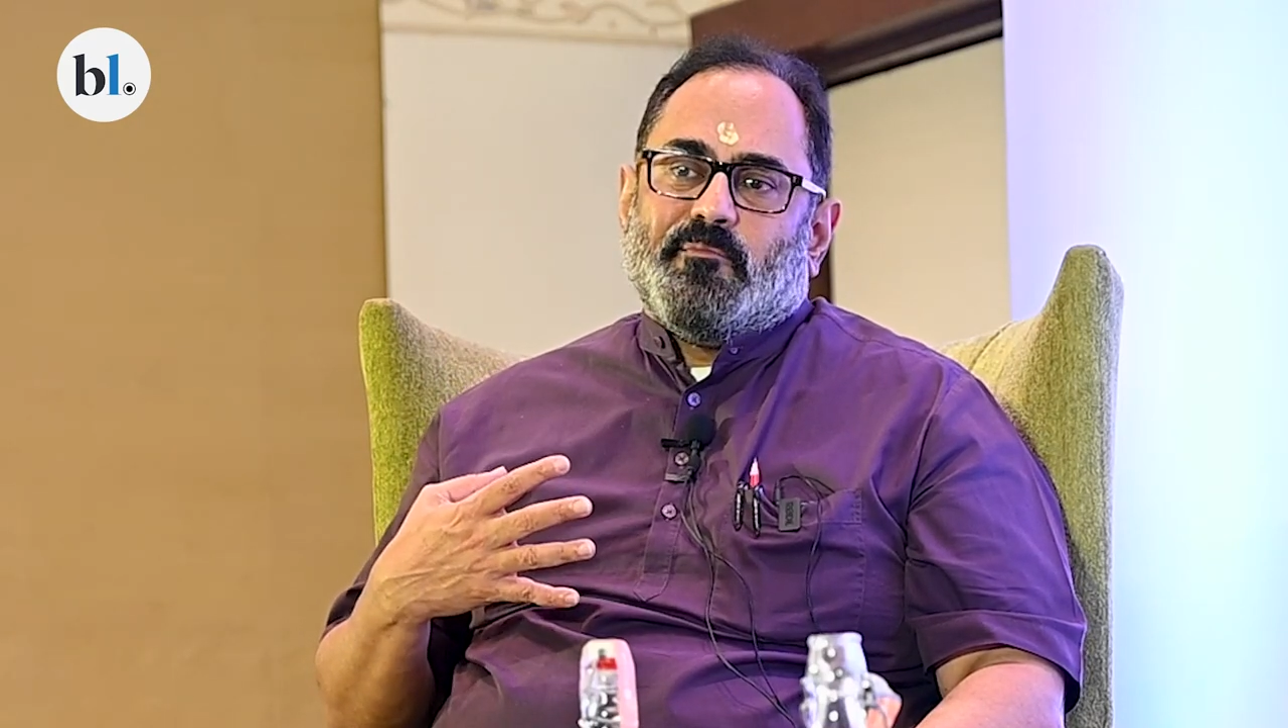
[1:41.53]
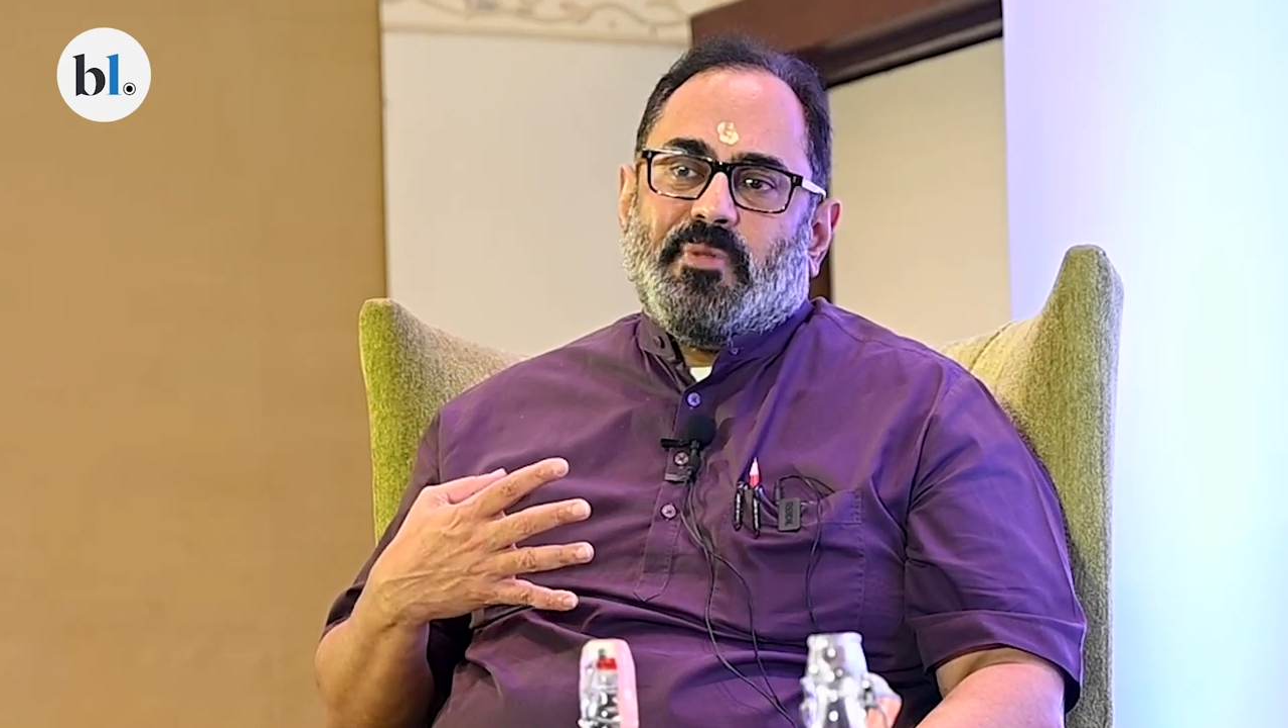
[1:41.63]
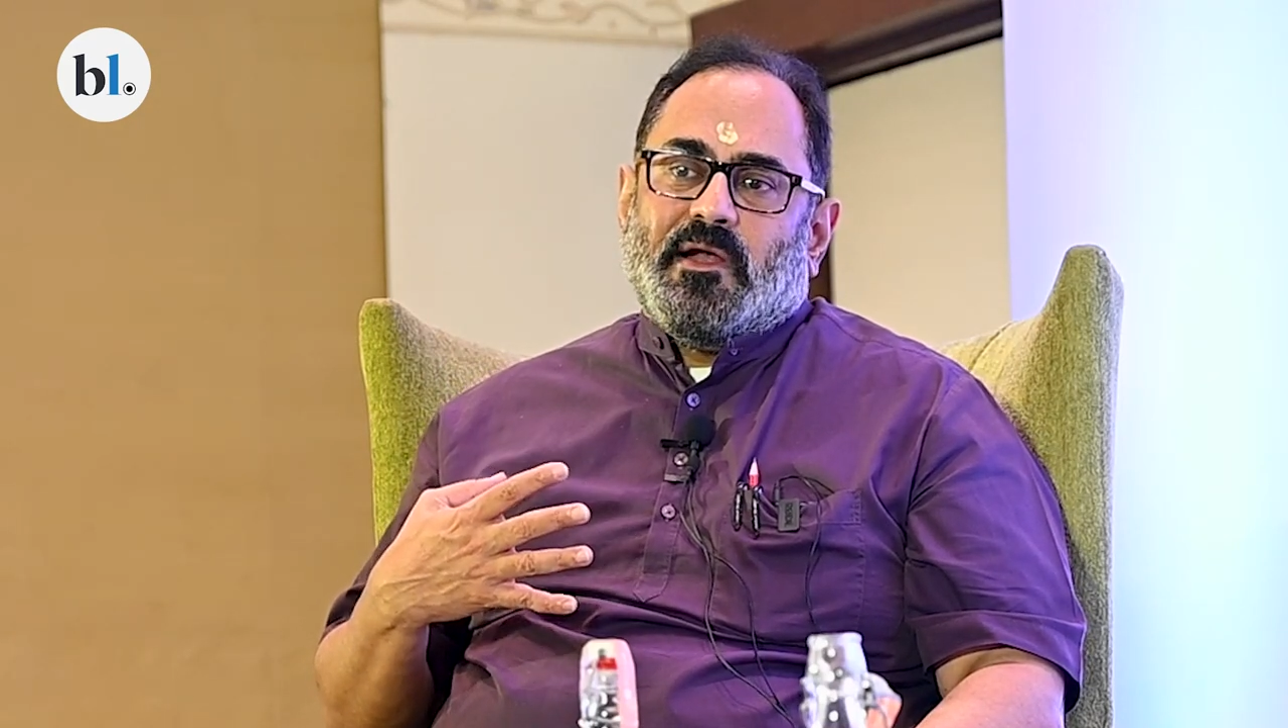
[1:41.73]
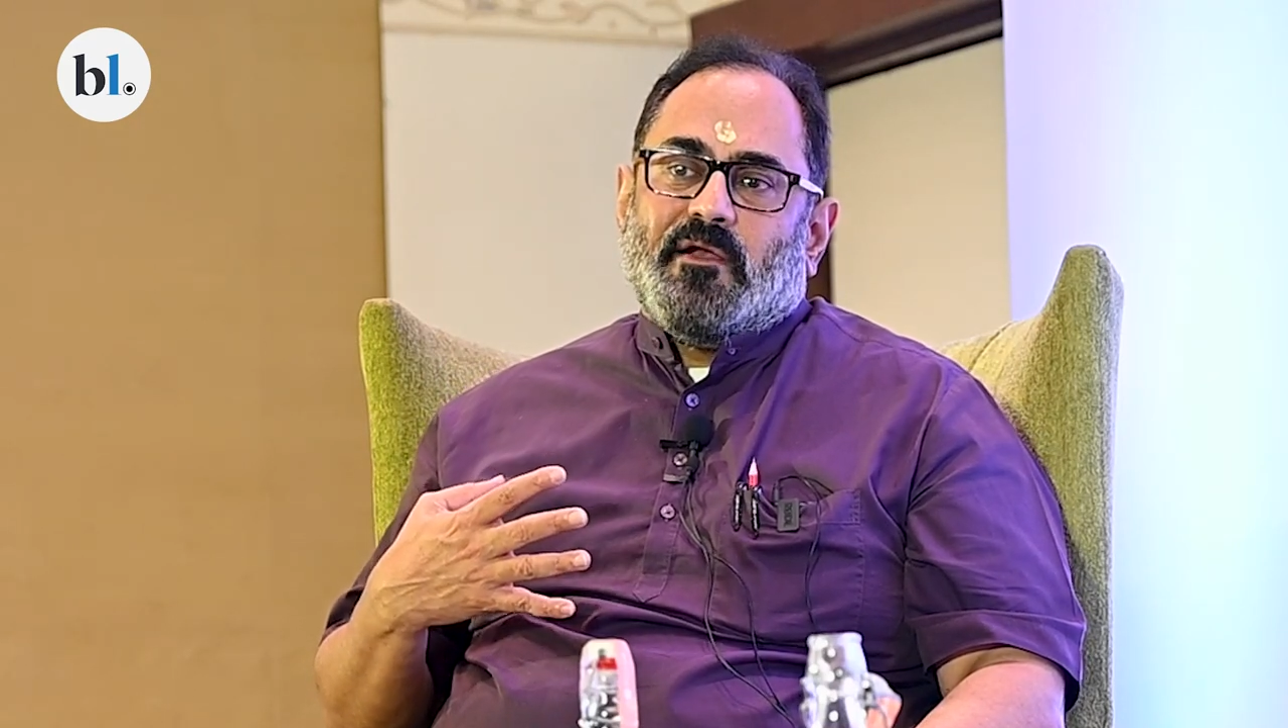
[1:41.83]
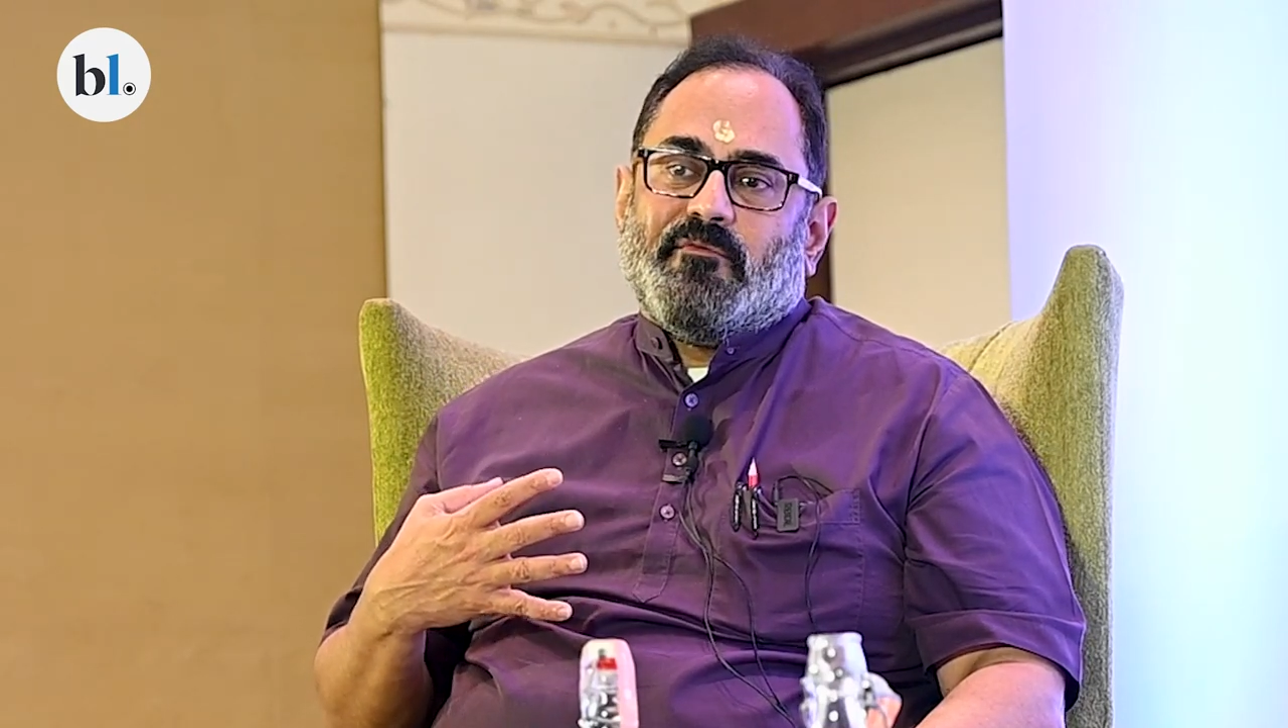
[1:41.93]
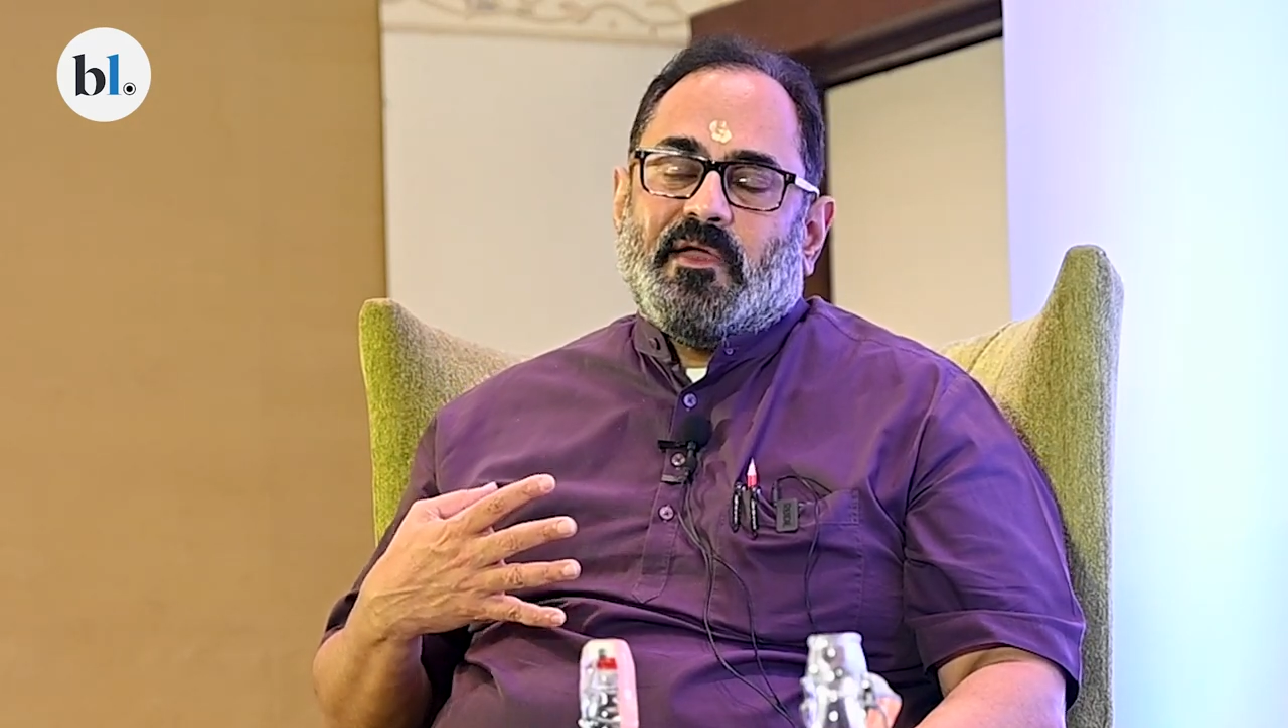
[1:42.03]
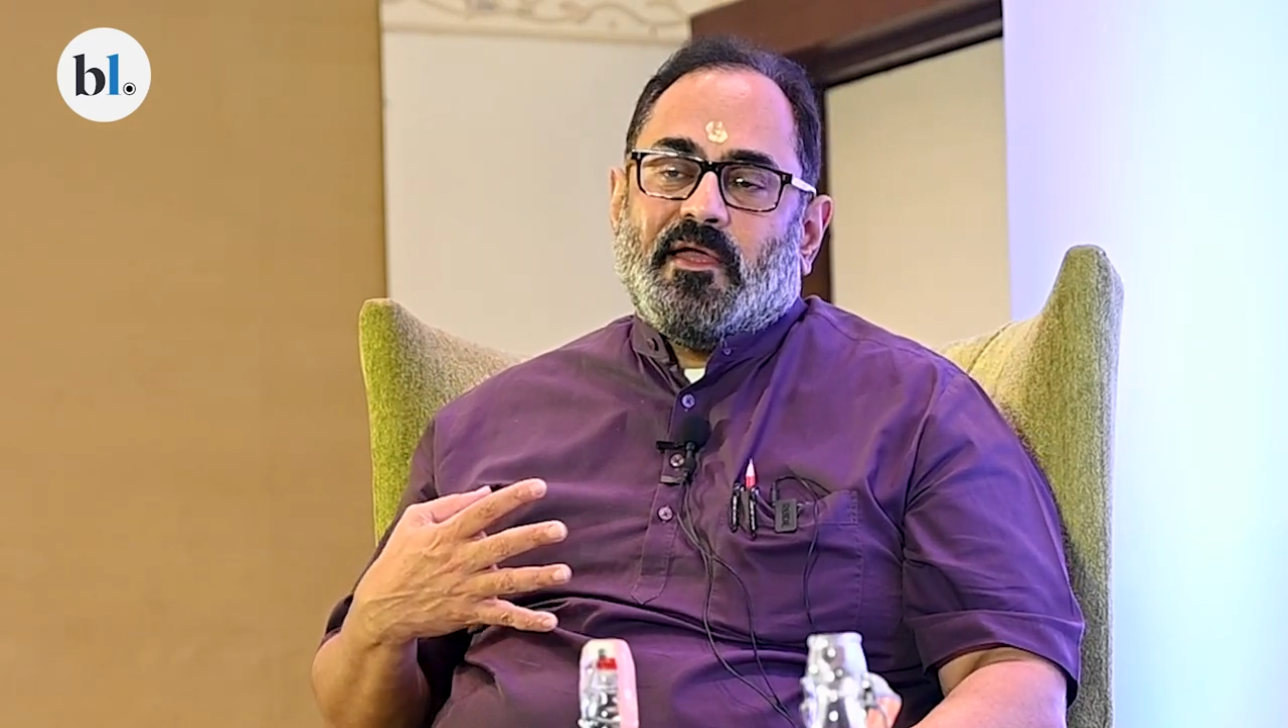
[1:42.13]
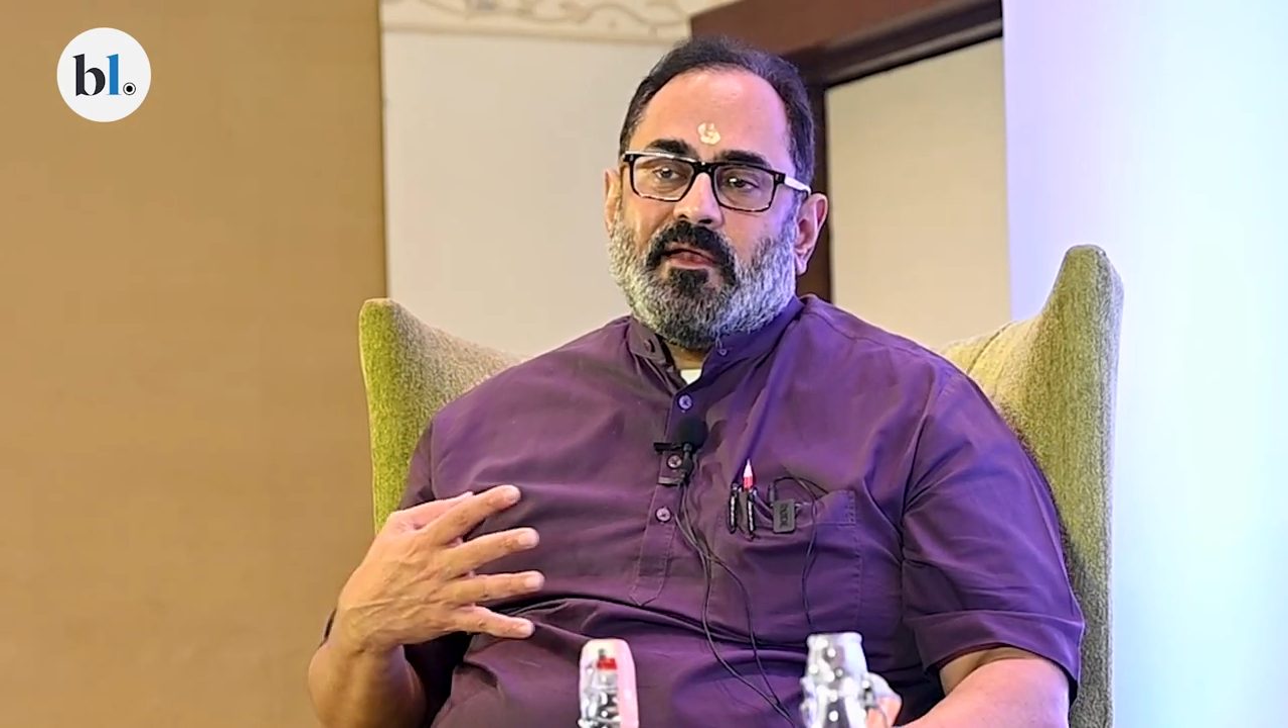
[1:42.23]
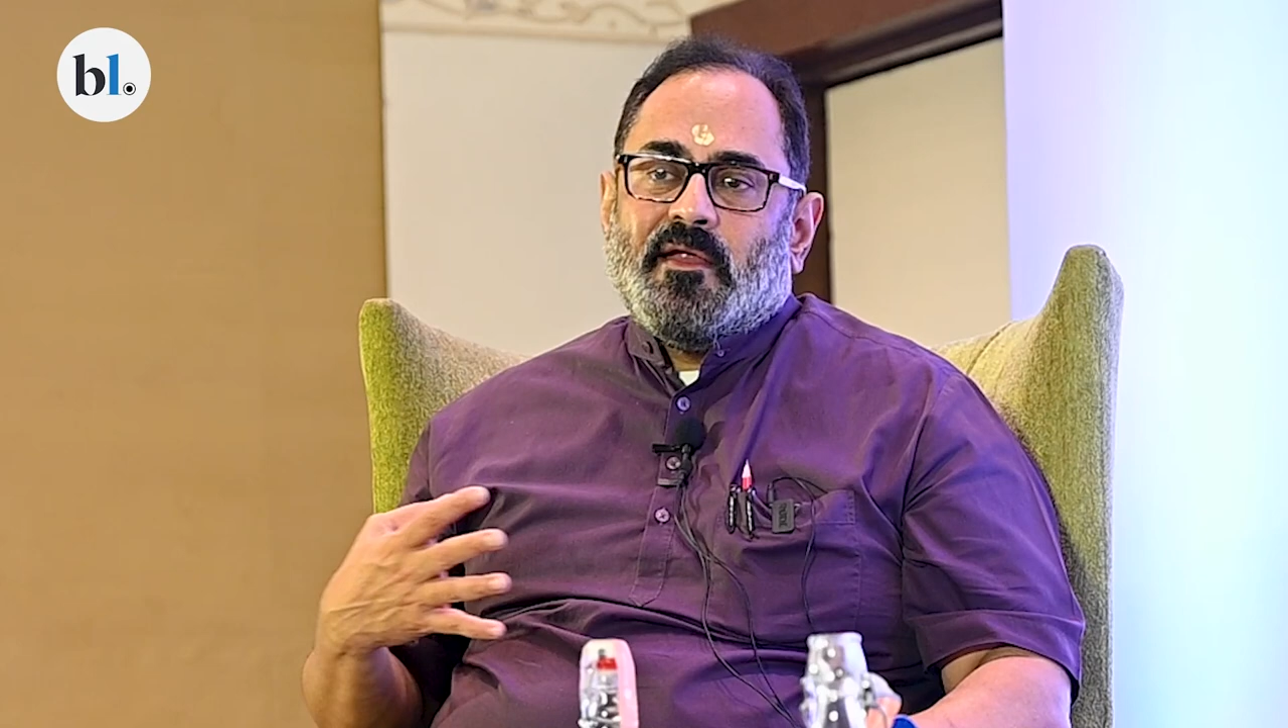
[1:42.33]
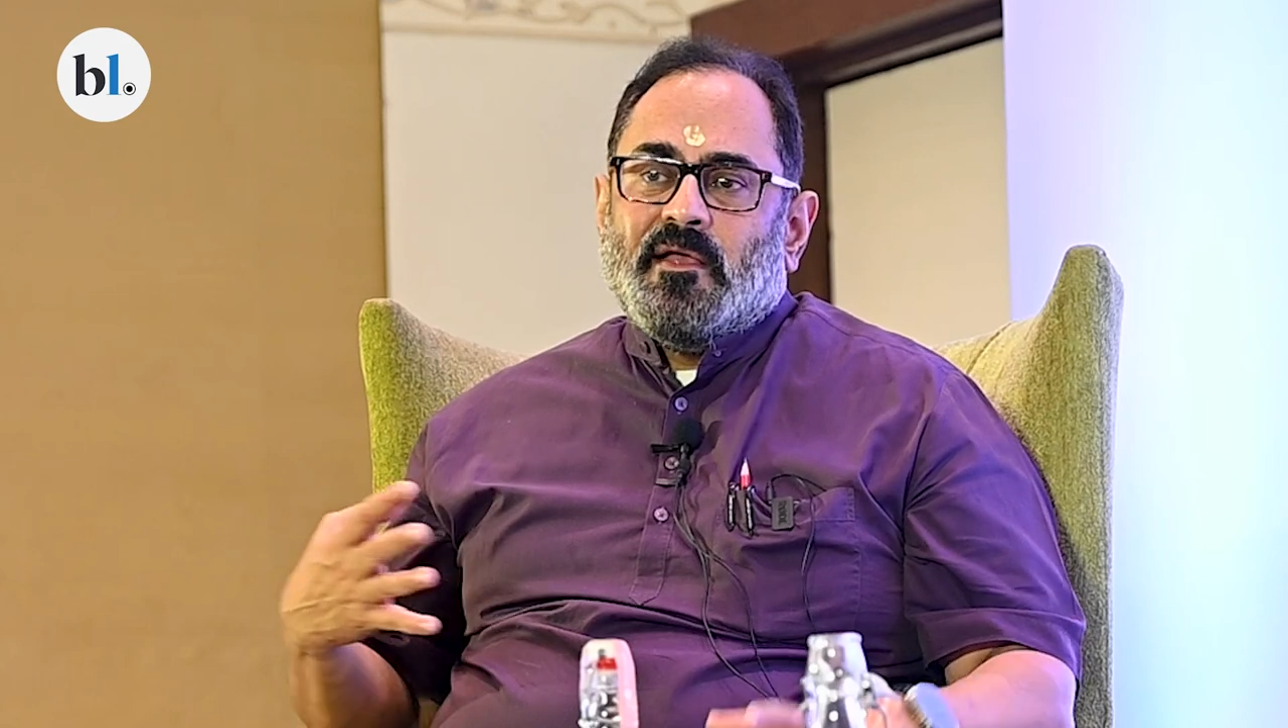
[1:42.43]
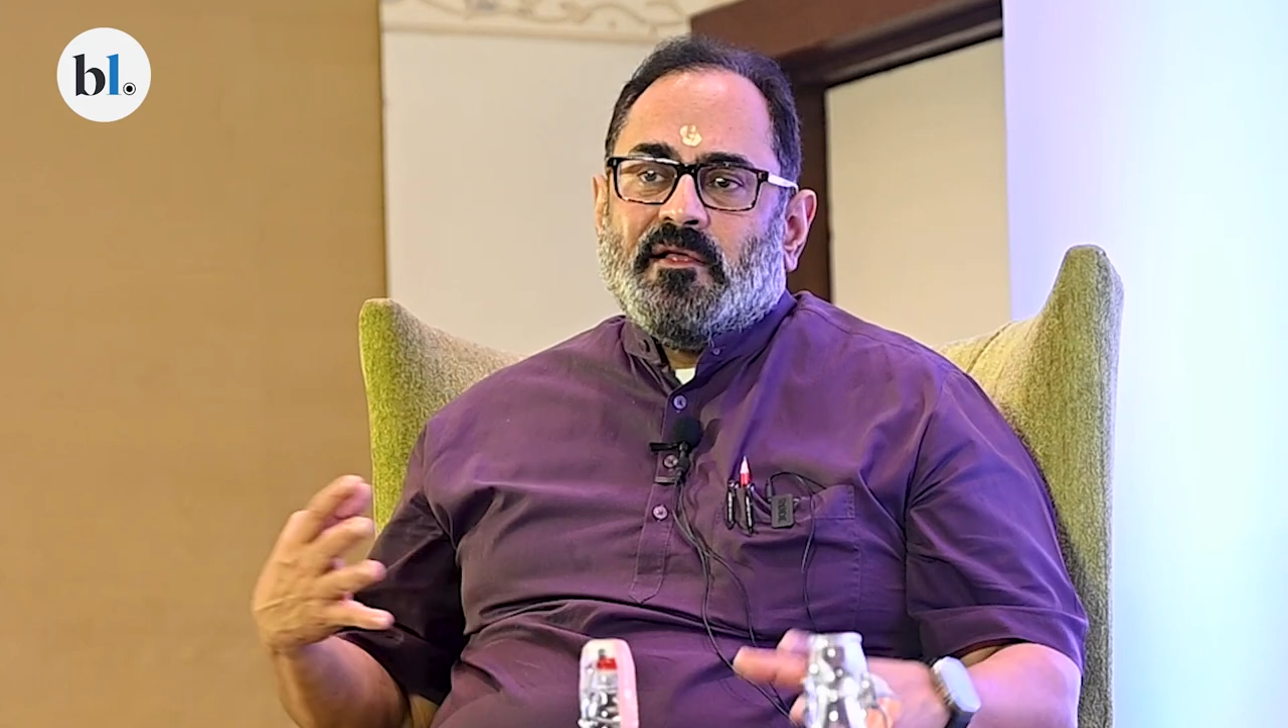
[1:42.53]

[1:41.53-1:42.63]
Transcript: built where